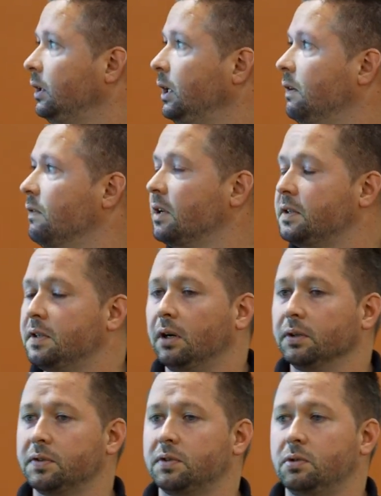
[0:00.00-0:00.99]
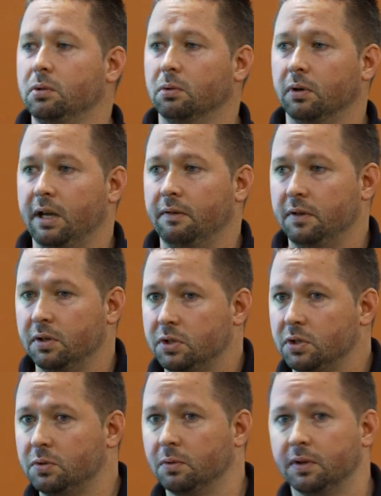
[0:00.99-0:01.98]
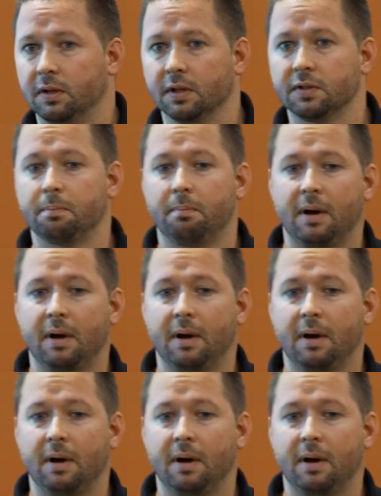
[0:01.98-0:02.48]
Even adults too will have issues with this.